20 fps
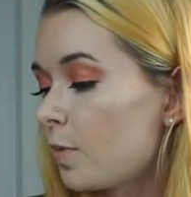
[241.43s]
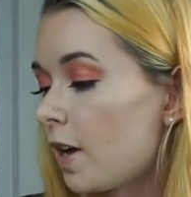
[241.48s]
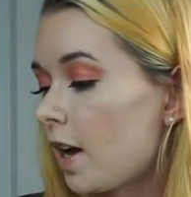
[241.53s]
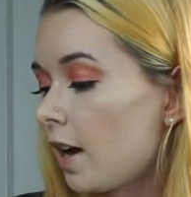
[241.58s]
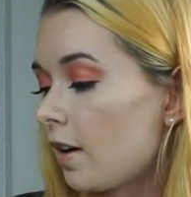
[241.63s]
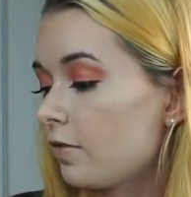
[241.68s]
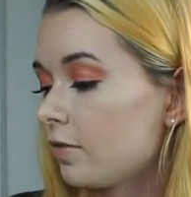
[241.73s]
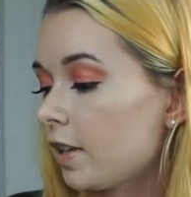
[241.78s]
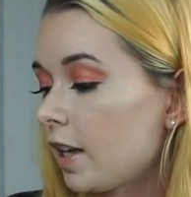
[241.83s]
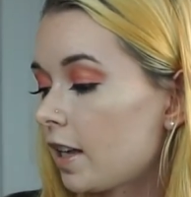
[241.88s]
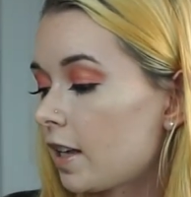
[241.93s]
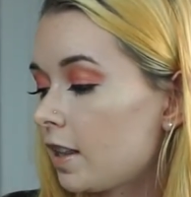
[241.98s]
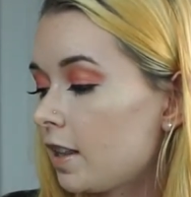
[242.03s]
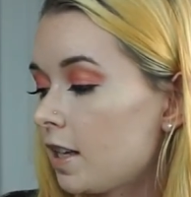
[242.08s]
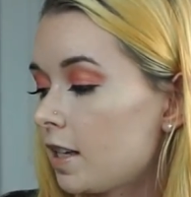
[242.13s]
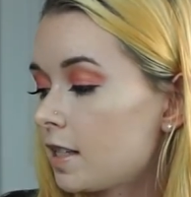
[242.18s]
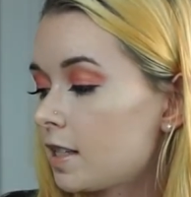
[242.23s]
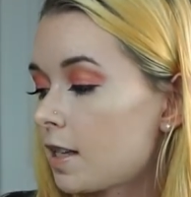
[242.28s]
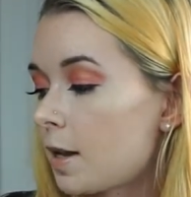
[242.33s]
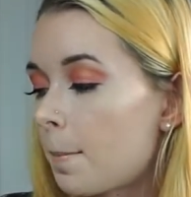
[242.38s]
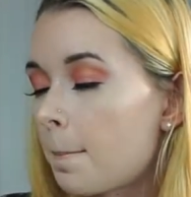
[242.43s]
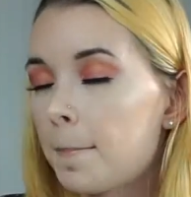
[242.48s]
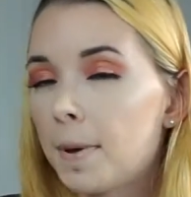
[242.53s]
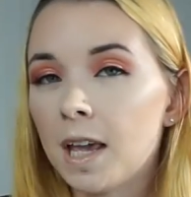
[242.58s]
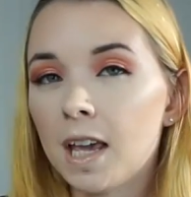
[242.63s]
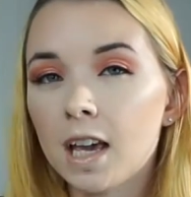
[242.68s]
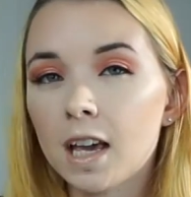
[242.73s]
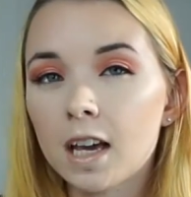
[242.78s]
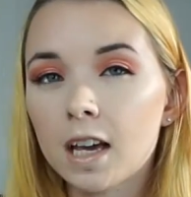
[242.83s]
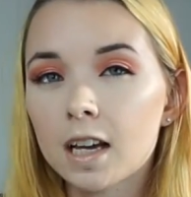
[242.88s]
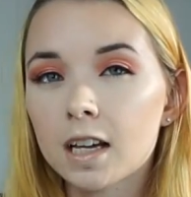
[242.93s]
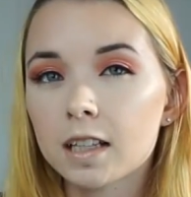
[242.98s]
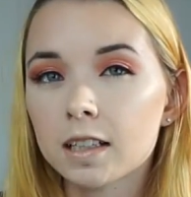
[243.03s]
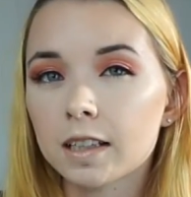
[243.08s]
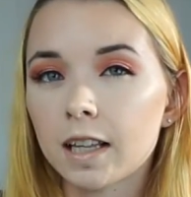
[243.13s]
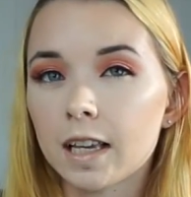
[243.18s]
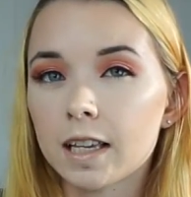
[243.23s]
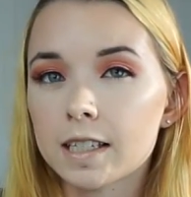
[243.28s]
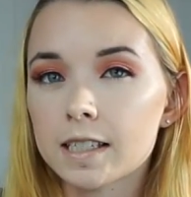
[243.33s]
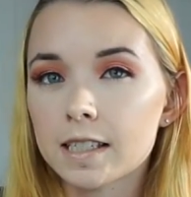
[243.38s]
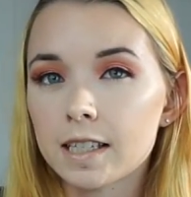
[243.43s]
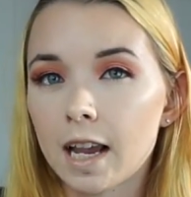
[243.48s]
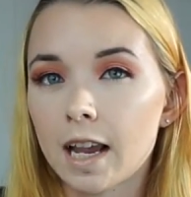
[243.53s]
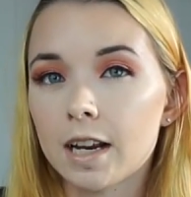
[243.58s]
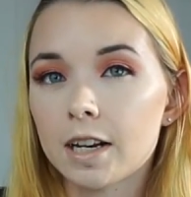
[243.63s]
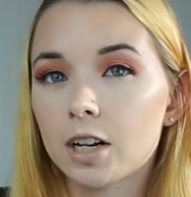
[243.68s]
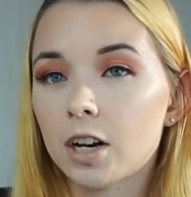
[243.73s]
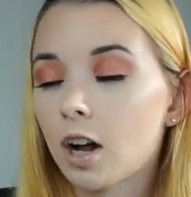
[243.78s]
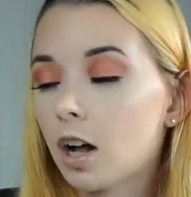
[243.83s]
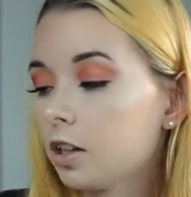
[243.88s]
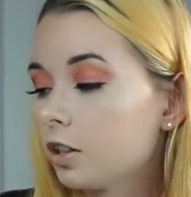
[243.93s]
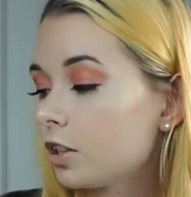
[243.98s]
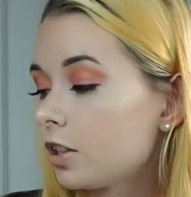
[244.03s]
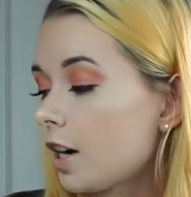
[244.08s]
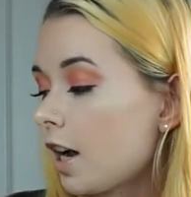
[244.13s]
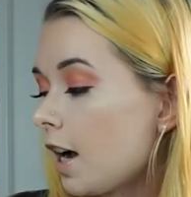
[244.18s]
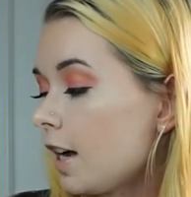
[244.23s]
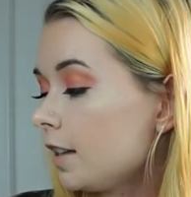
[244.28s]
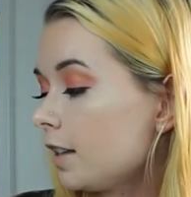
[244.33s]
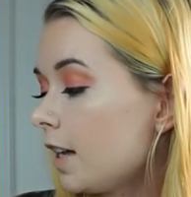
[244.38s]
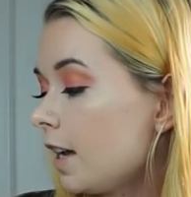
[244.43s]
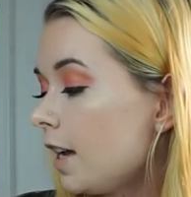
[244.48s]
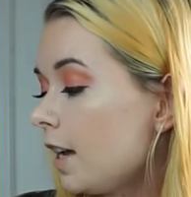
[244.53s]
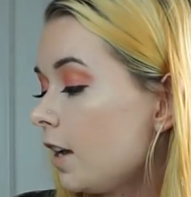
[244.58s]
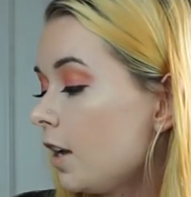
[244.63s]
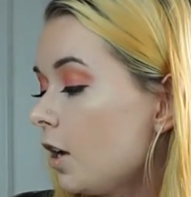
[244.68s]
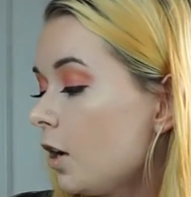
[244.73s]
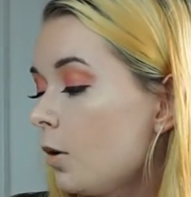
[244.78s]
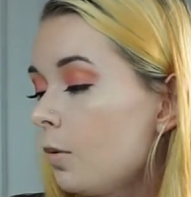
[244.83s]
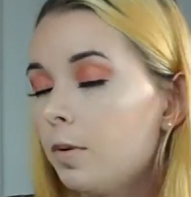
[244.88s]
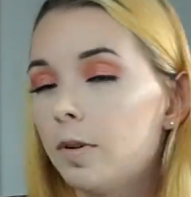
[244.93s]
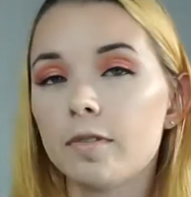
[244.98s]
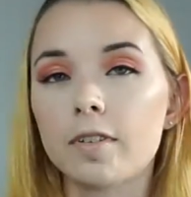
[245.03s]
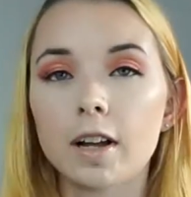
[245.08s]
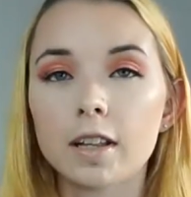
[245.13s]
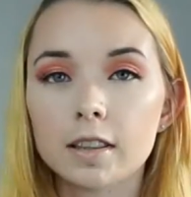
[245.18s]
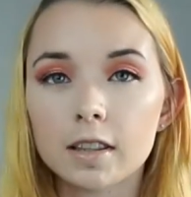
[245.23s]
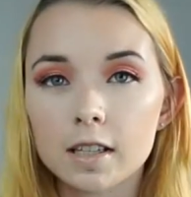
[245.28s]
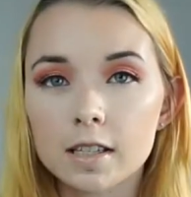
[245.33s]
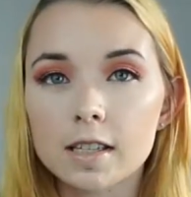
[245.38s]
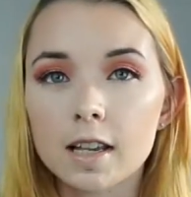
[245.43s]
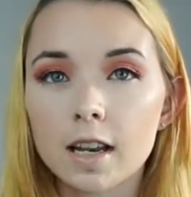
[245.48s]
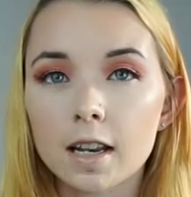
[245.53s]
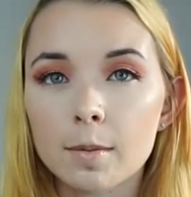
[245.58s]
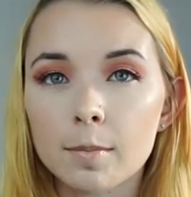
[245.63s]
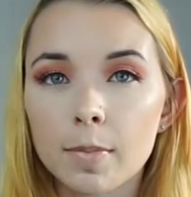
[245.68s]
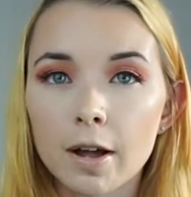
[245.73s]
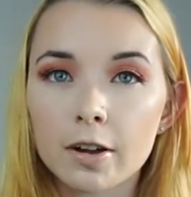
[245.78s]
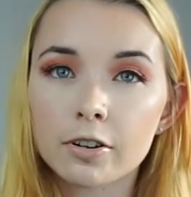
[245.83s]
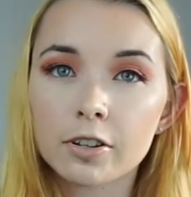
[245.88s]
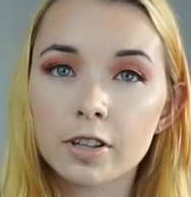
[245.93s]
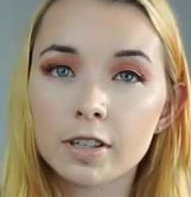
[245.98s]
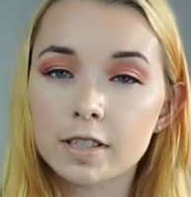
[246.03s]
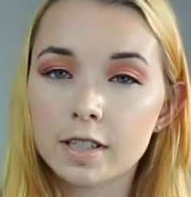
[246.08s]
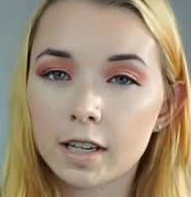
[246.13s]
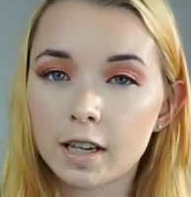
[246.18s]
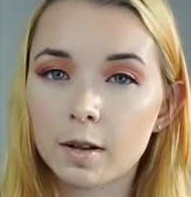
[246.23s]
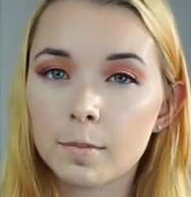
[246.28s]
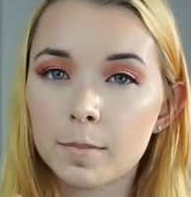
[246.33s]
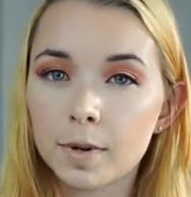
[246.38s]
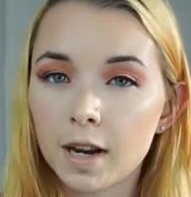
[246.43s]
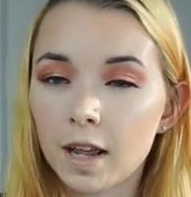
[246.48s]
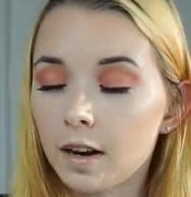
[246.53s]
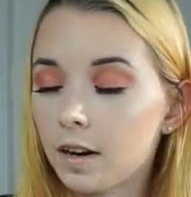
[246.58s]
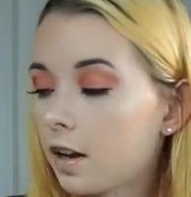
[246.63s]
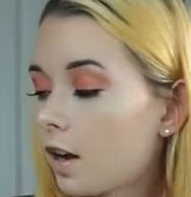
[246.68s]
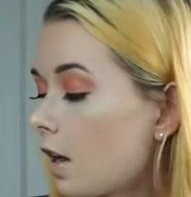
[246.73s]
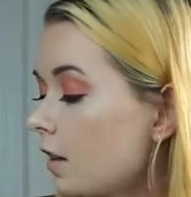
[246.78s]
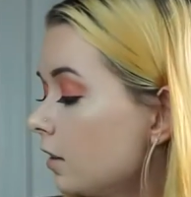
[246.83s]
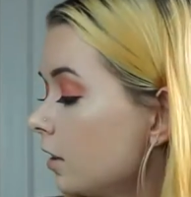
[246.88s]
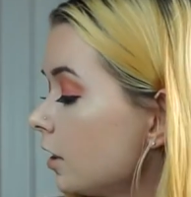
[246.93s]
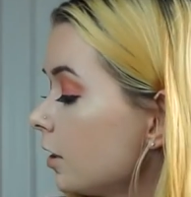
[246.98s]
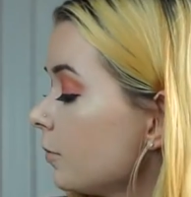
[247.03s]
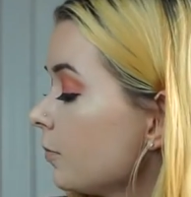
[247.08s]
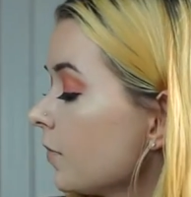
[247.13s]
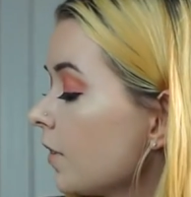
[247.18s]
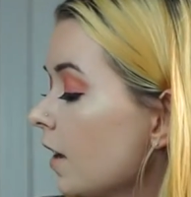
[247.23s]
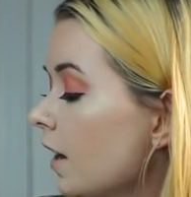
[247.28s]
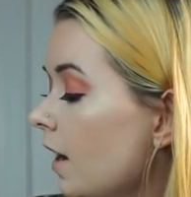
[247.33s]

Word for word: We have like this pink, like sand colored highlight. We've got the setting powder that's like a banana color.